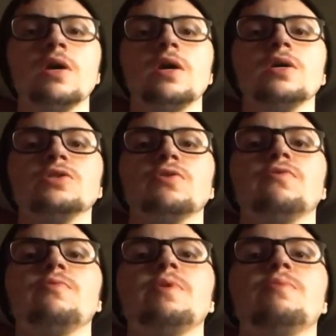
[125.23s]
So for
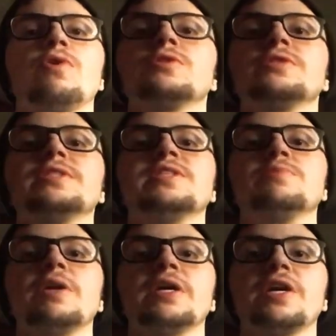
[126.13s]
me personally, this
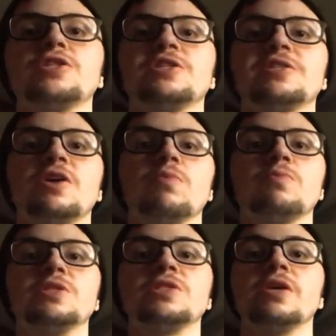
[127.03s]
medication has helped me
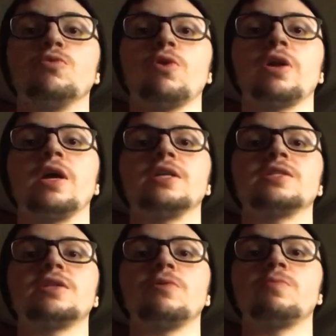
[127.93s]
stay organized.
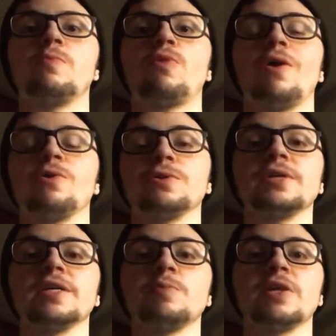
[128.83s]
It's helped me
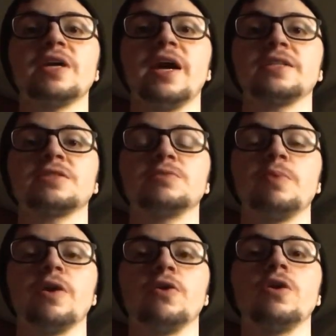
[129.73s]
prioritize my tasks
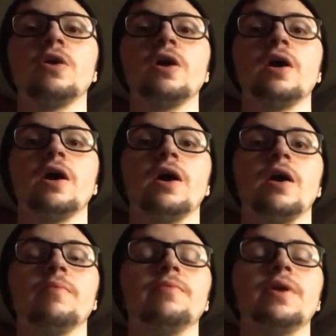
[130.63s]
better.
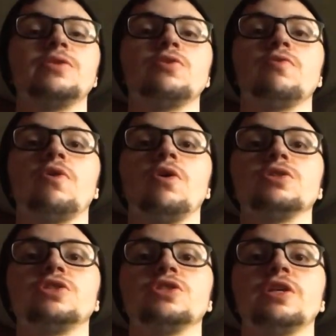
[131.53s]
It's
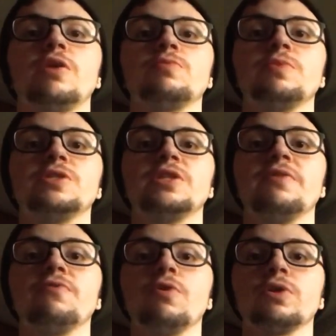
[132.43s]
just helped me stay
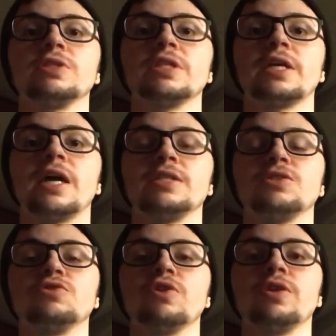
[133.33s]
focused and
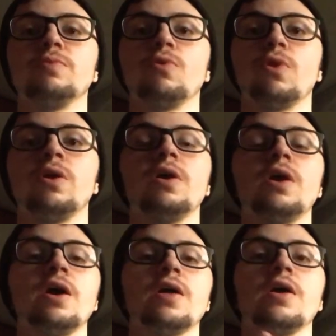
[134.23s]
concentrated more,
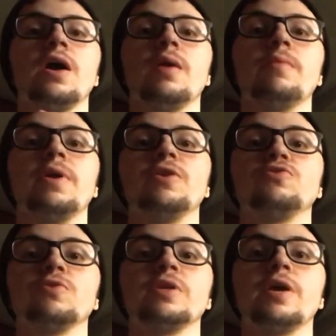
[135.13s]
and it's
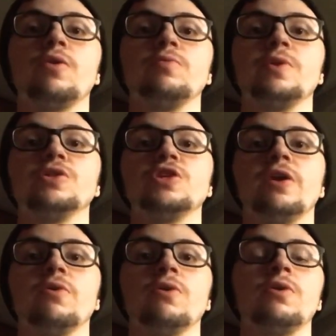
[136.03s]
really helped me in
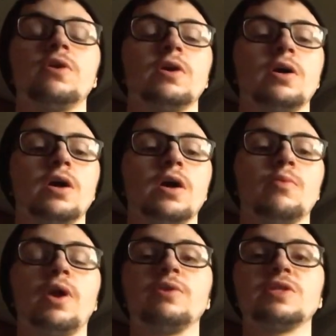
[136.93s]
general.
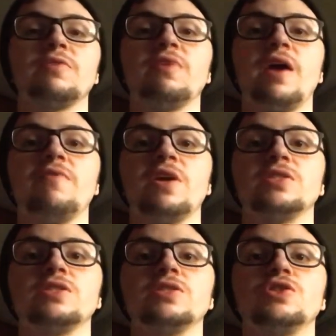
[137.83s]
When I was on
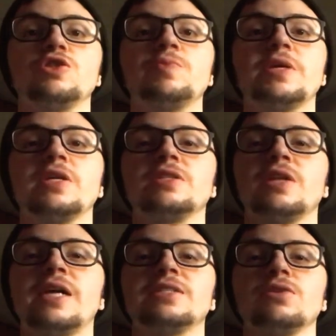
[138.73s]
Vyvanse, just because it
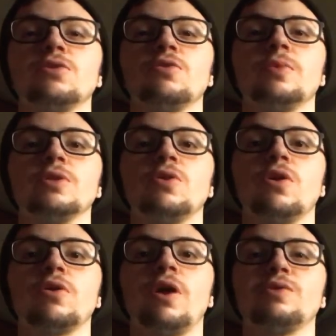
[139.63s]
lasted a little bit
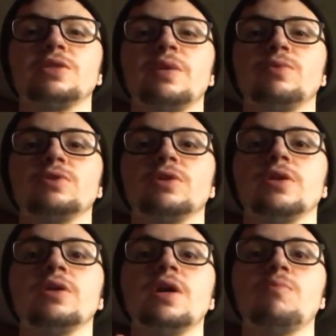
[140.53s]
longer, I was able to
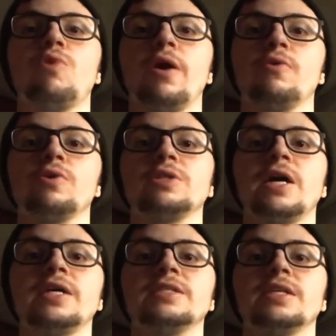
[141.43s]

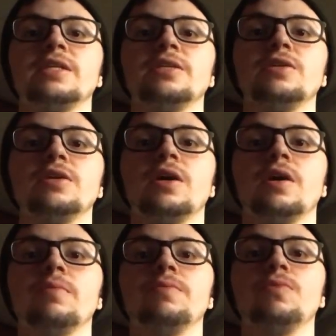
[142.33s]
prioritize
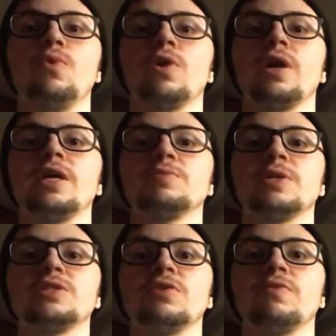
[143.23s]
and organize
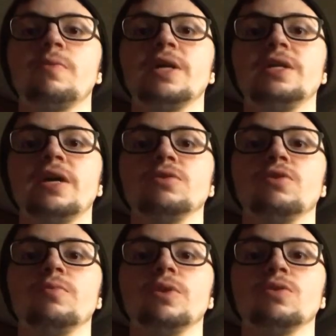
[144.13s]
myself in my day a little
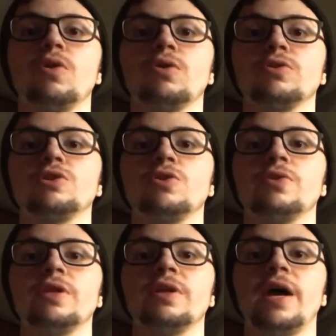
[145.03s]
bit longer so
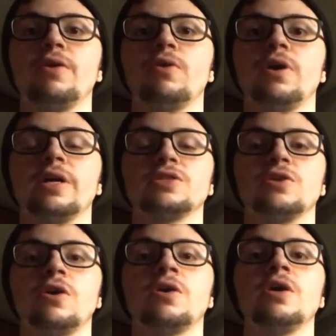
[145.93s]
than the Adderall
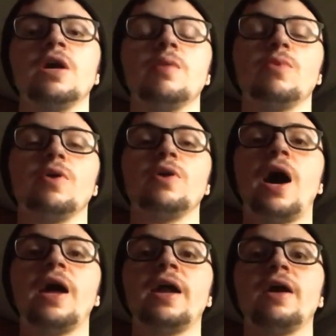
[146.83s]
XR. But
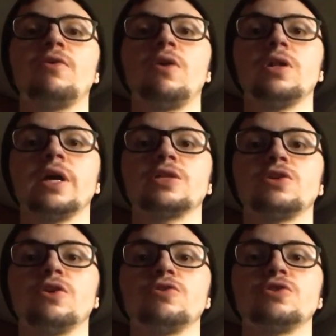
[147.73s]
on Adderall
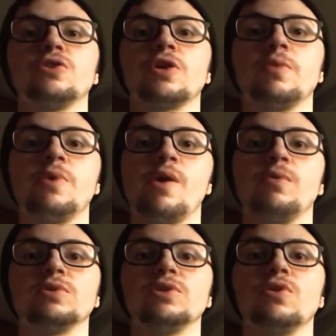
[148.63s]
XR, you're still going to be able
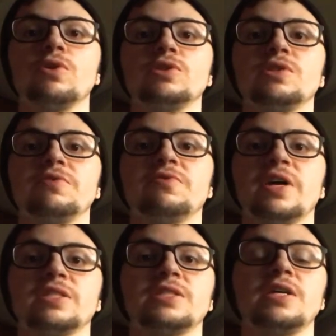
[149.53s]
to notice the
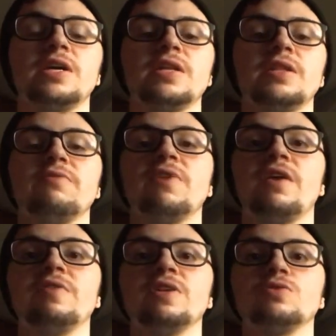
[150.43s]
effects that
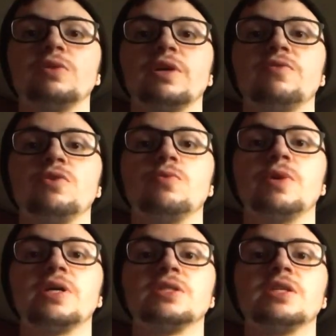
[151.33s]
Vyvanse will give you
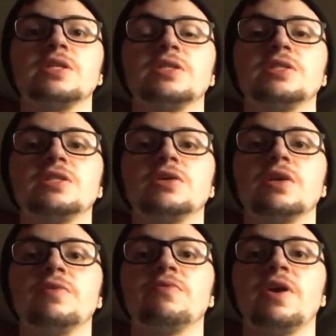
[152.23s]
because it is still an
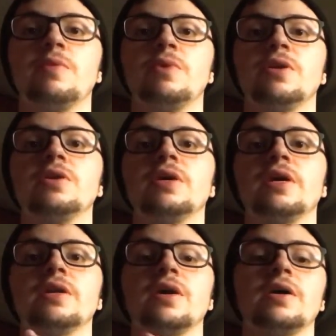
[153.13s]
amphetamine,
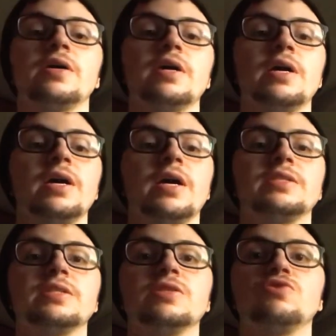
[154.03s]
and it's
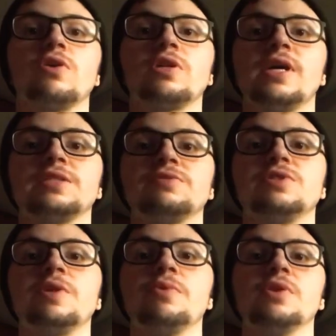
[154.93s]
in the drug class of
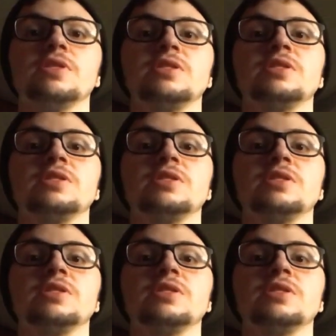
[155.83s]
stimulants.